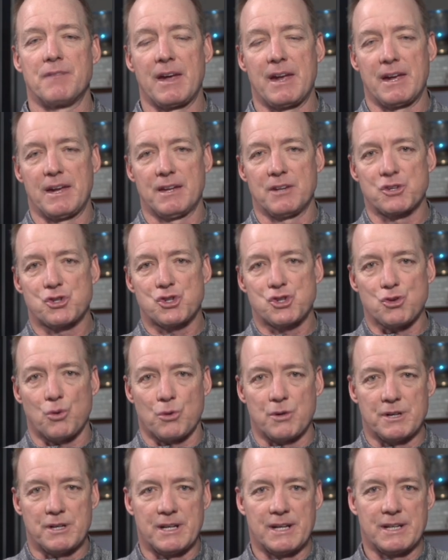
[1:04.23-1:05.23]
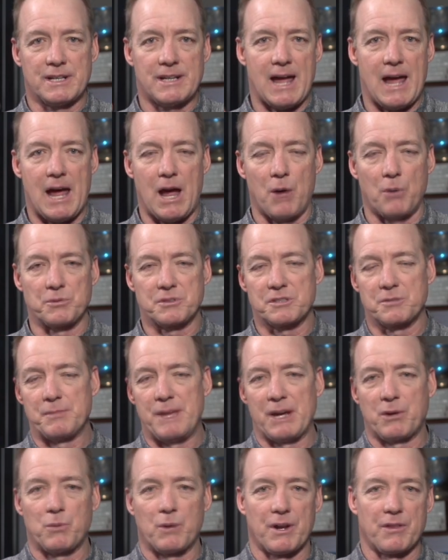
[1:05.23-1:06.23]
they shortened it down to
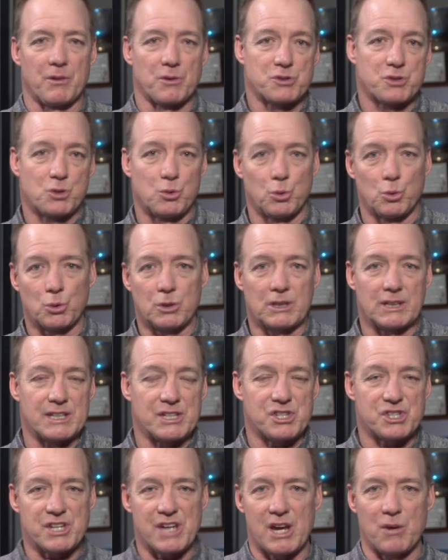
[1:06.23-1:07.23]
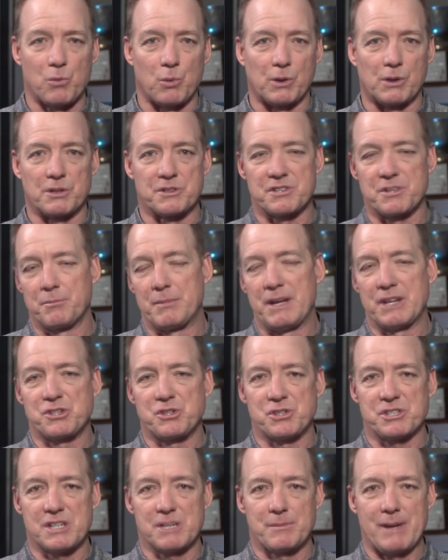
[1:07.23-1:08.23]
make one of those cool cliche words that makes
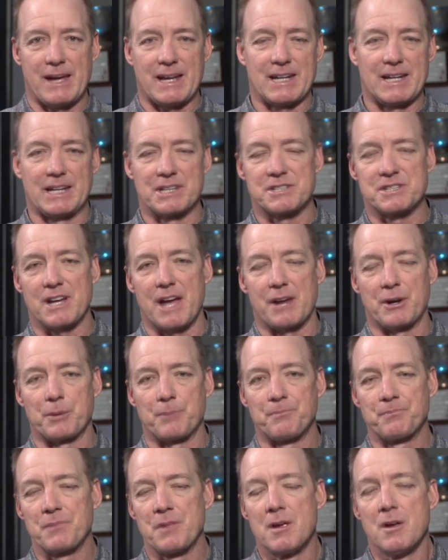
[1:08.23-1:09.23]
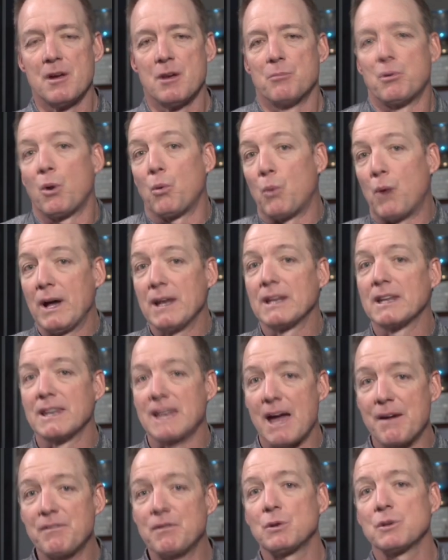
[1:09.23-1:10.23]
you seem like an insider. But what
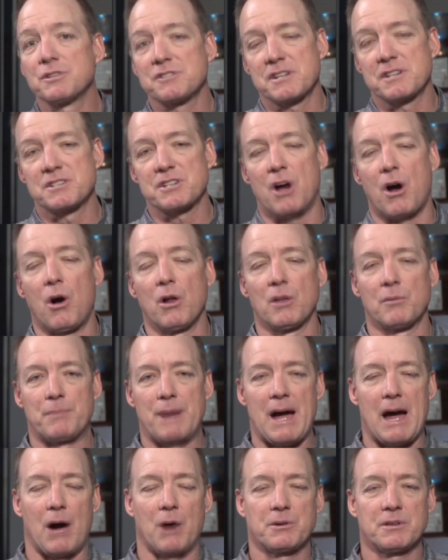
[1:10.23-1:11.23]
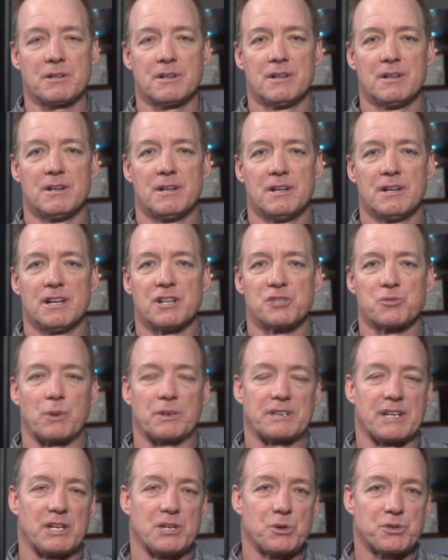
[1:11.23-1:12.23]
levels is all about is
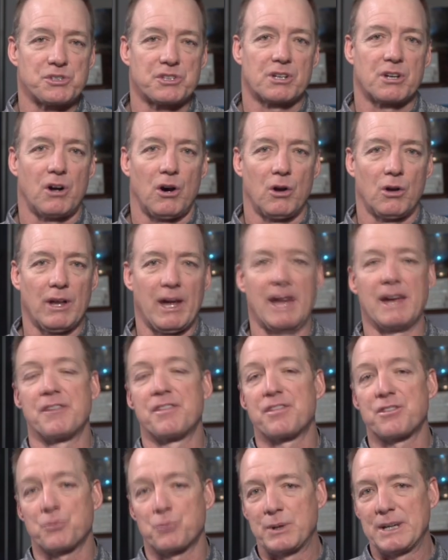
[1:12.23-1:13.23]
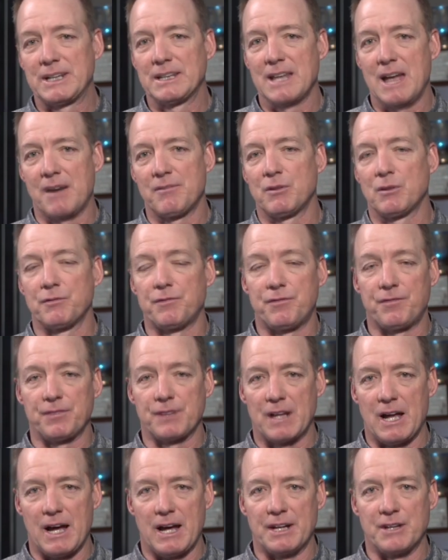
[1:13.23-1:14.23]
what they used to call a three-level
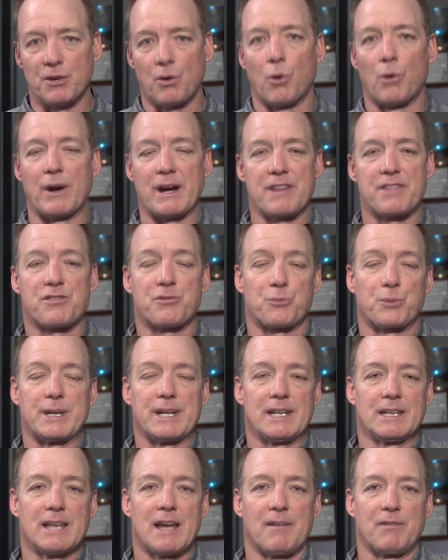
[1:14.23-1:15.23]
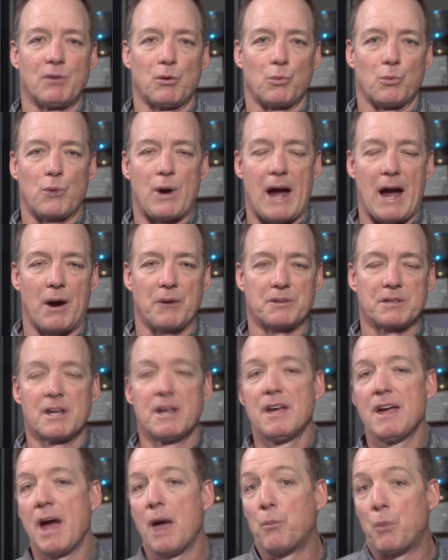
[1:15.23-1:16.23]
flood or a three-level route.
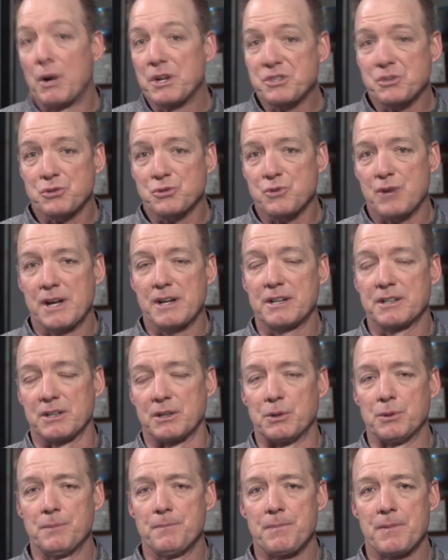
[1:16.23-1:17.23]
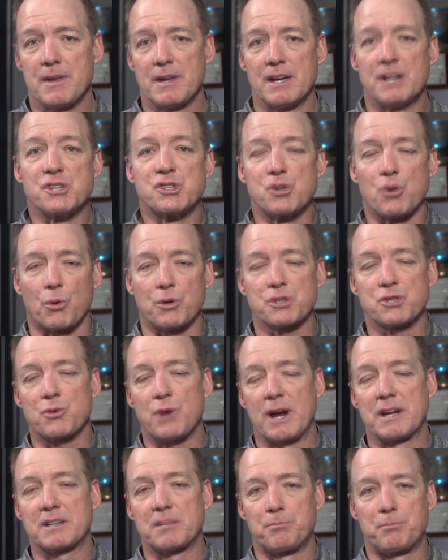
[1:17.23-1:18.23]
And what you're trying to do is you're
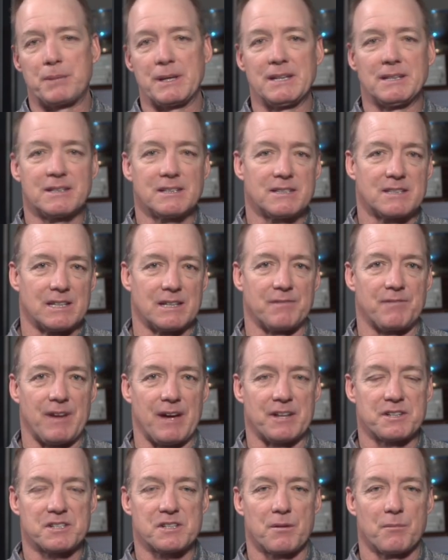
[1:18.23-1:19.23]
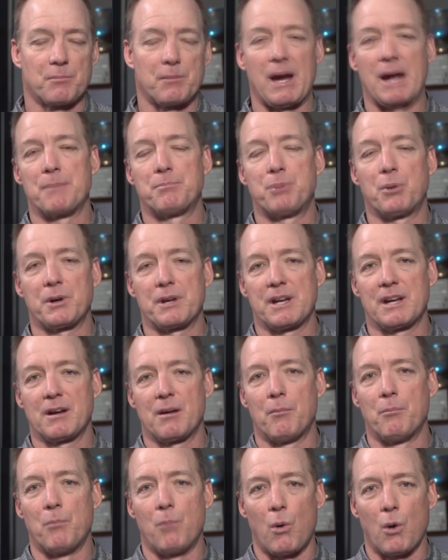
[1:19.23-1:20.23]
trying to beat the defense by putting
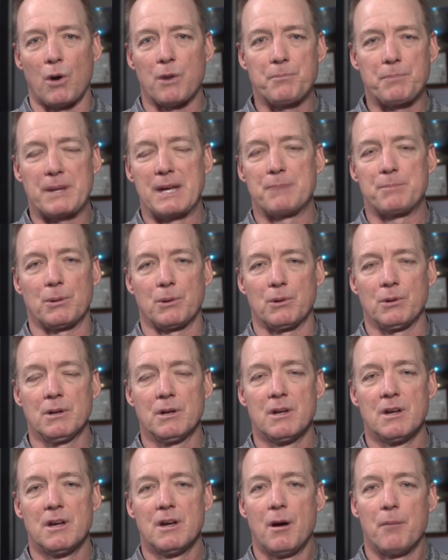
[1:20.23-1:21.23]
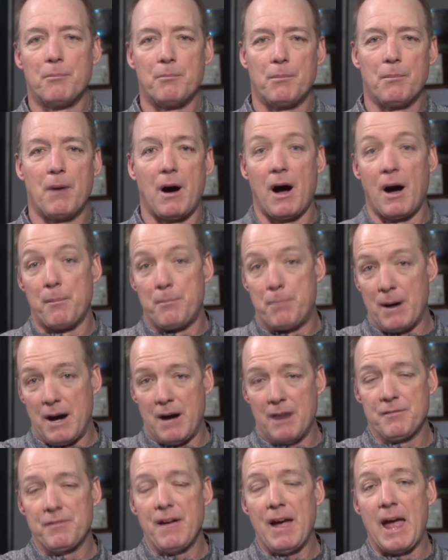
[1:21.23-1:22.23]
more people
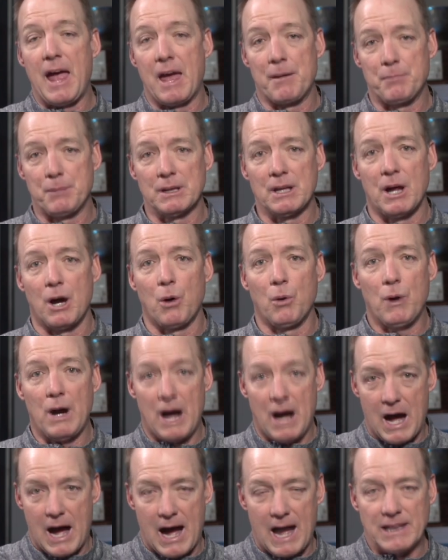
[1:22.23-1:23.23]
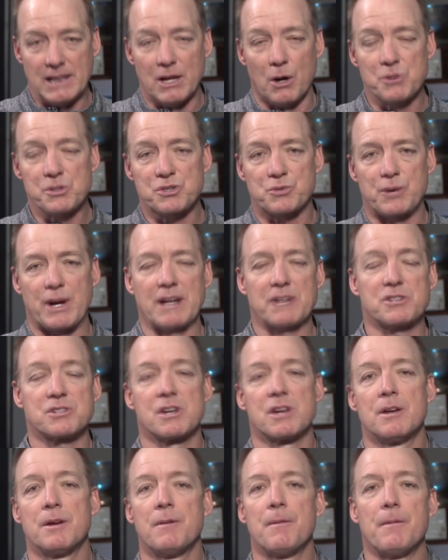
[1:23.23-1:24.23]
above and below a high-low stretch
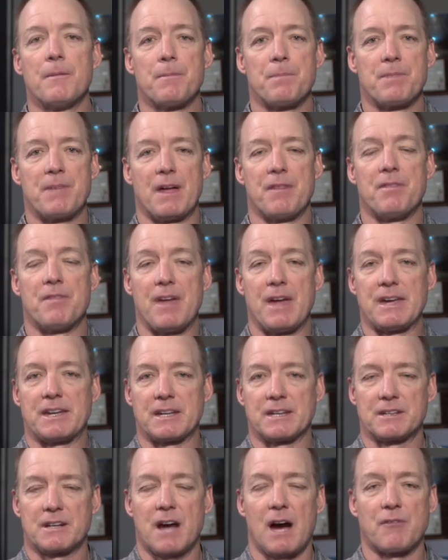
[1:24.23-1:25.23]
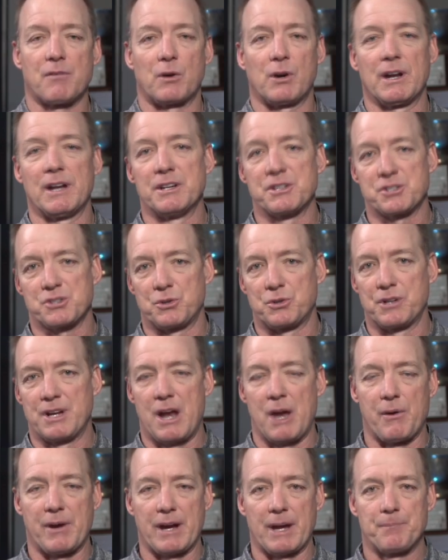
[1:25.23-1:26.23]
than they can cover in a certain
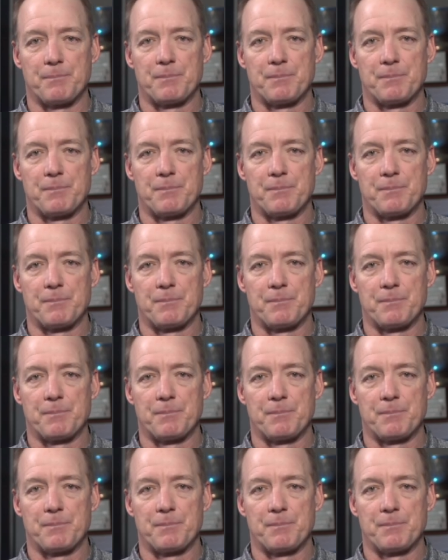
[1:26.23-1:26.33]
area.